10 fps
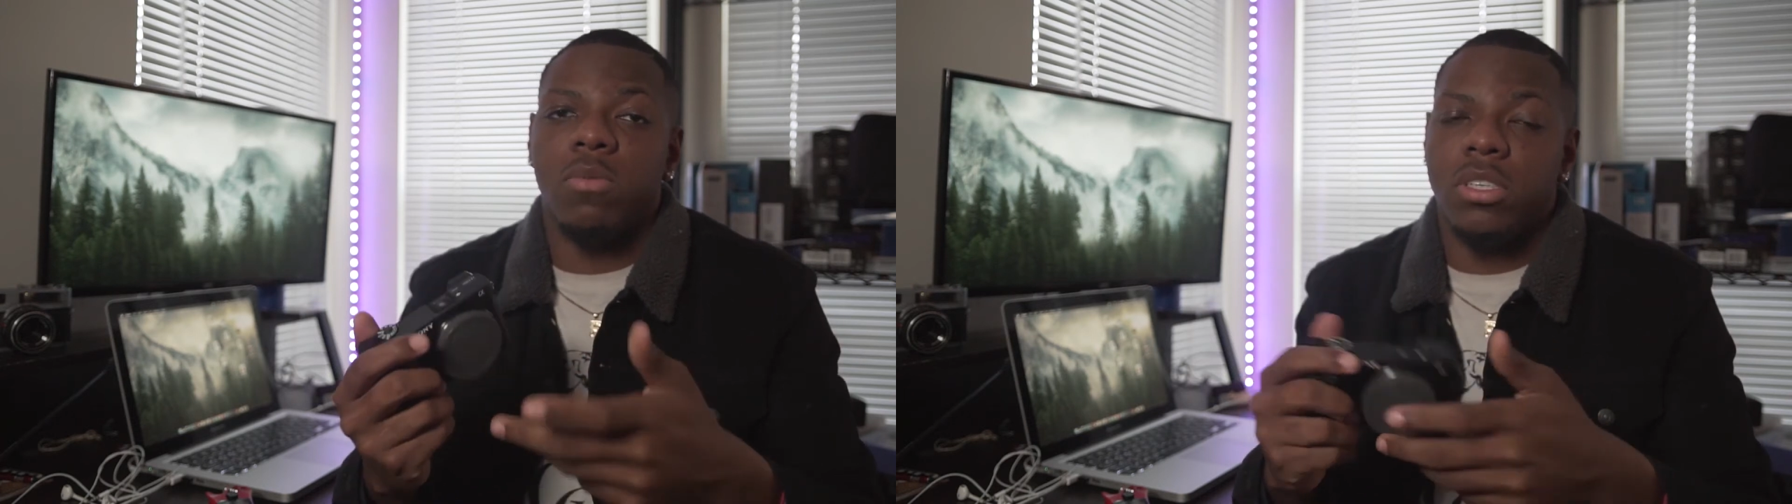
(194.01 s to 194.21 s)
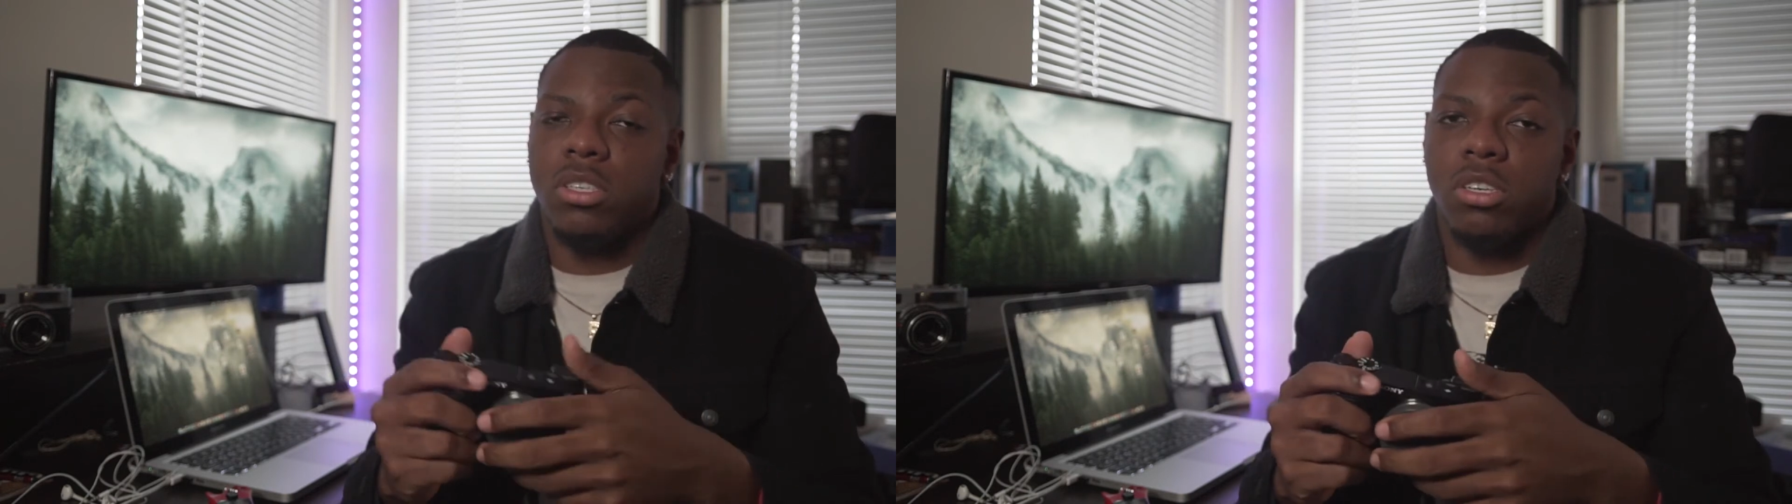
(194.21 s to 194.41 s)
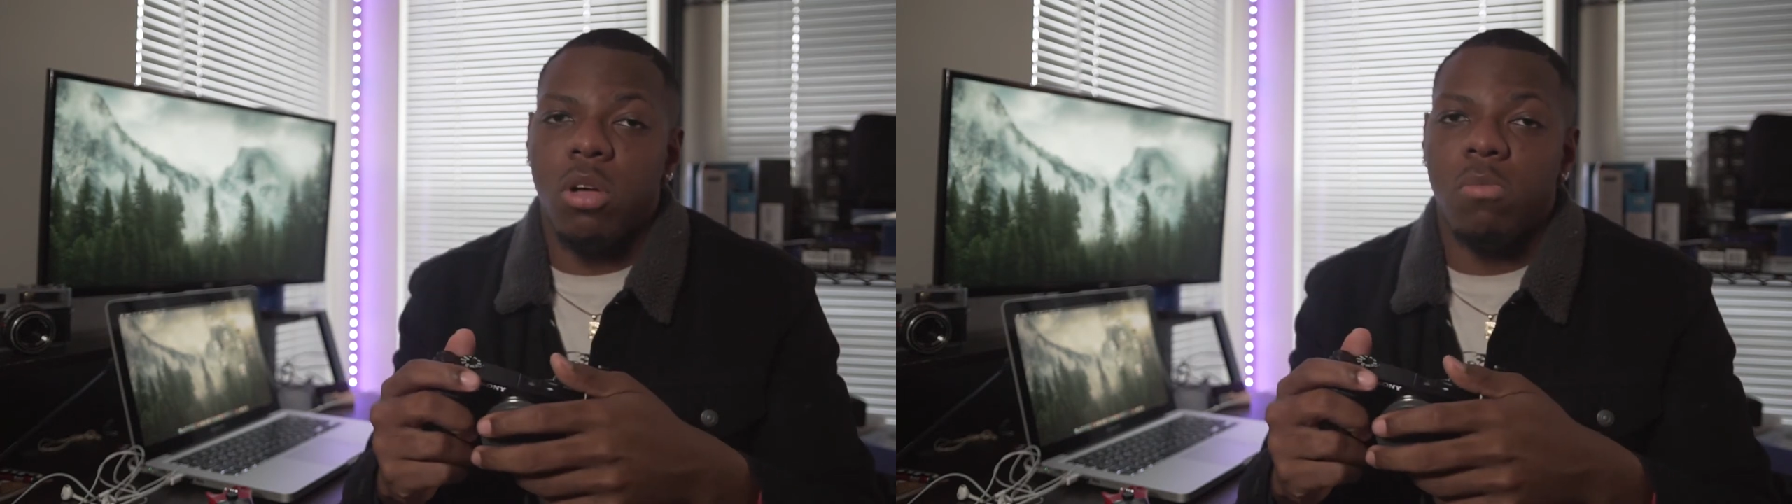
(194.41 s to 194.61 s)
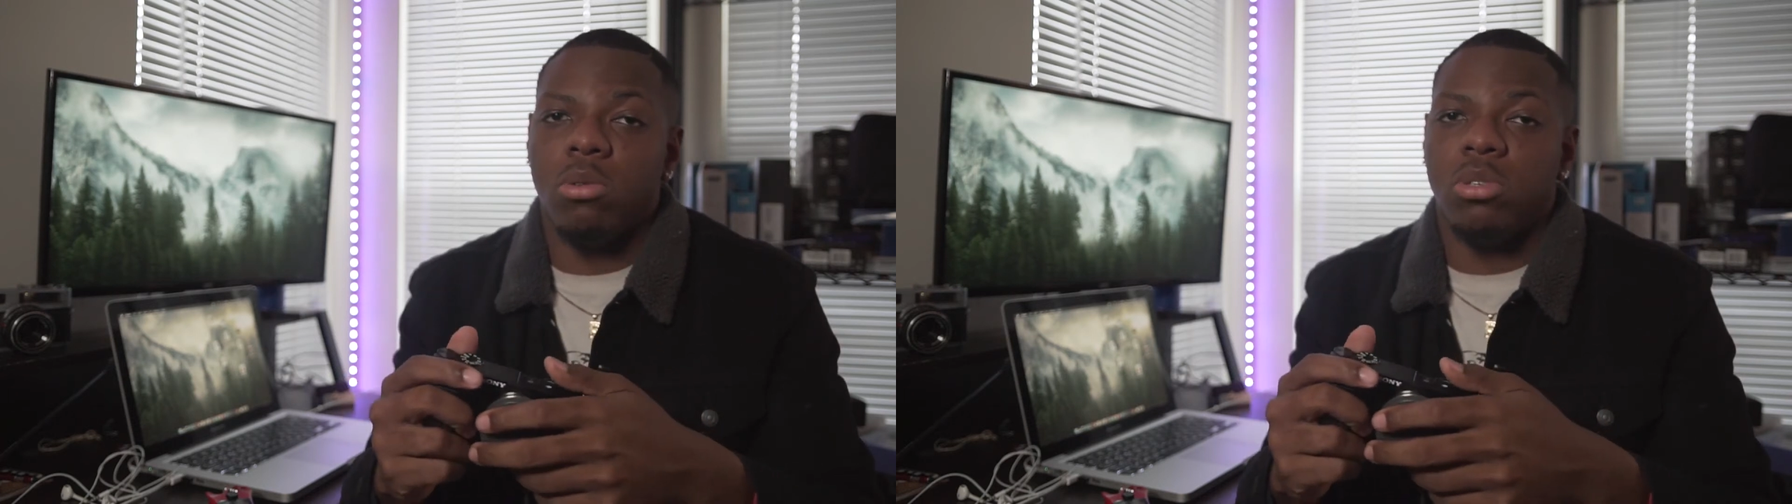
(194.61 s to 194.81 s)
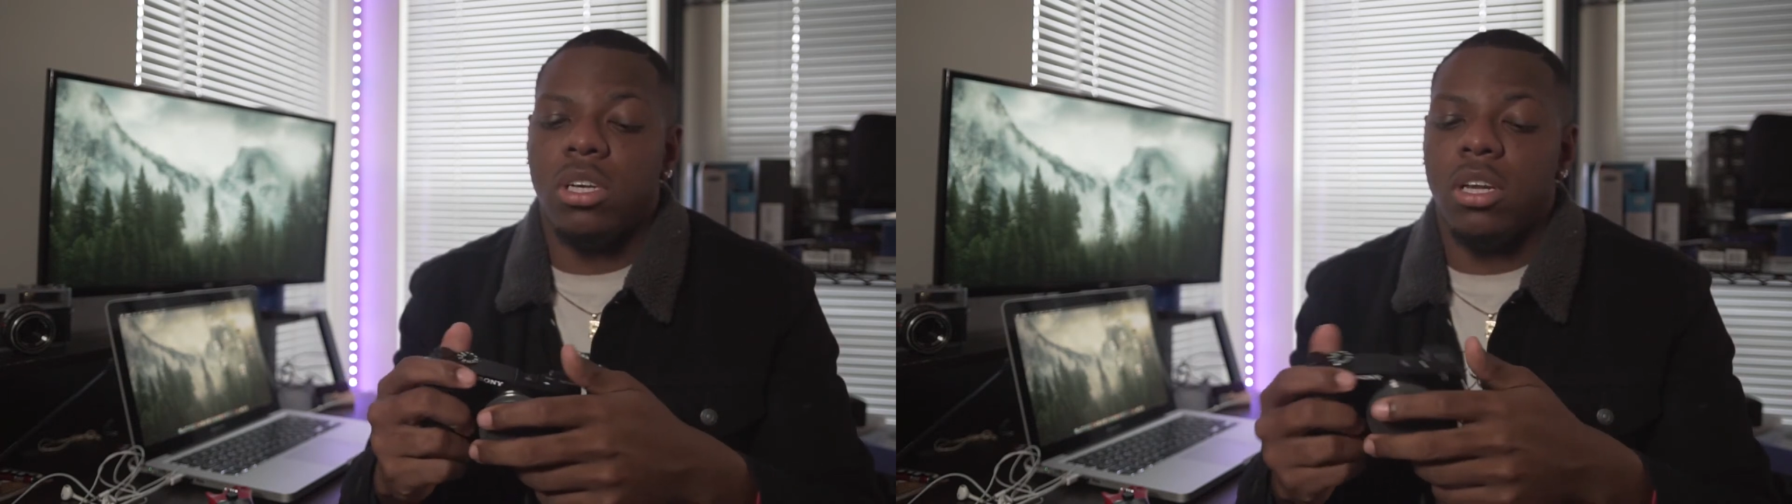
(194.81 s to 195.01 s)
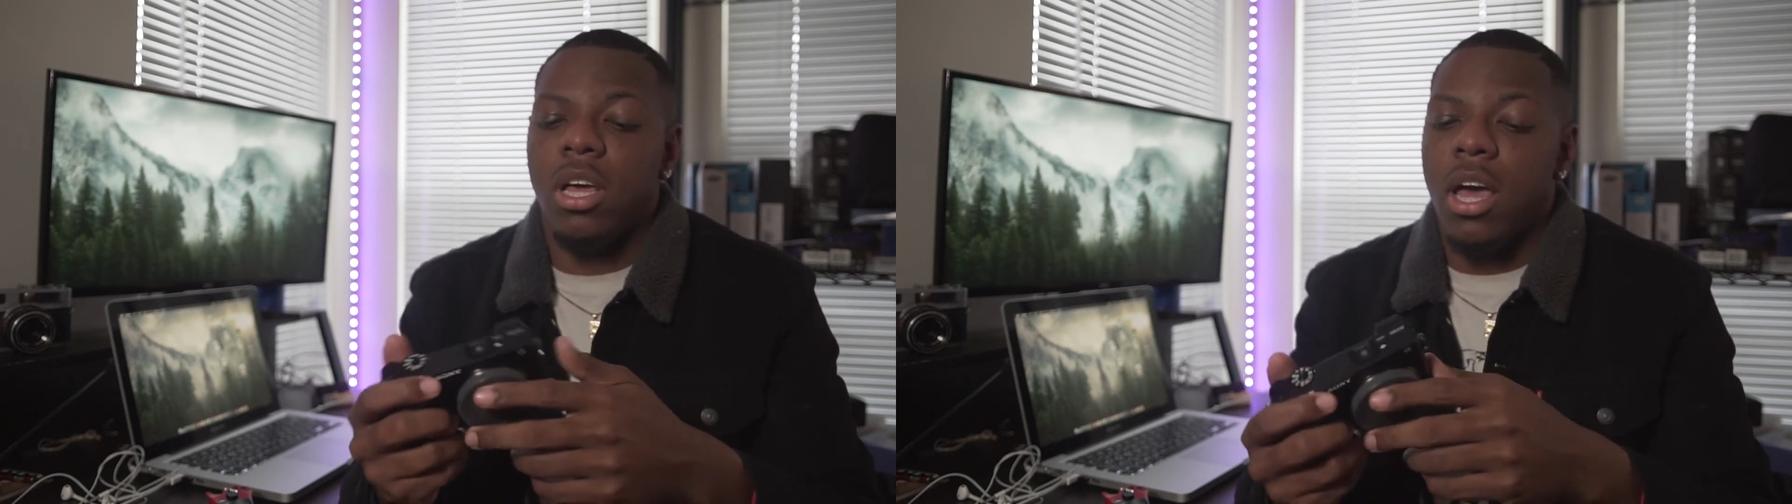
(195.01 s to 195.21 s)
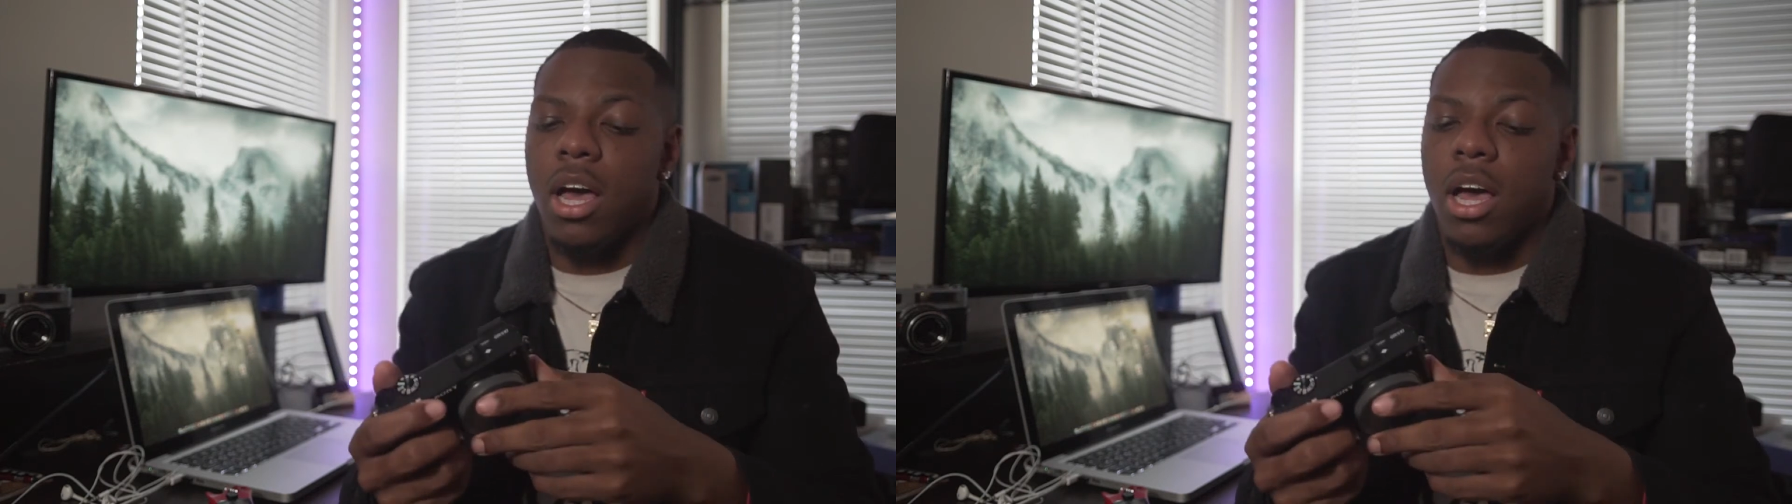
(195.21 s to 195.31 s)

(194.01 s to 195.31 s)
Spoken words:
which is slow motion.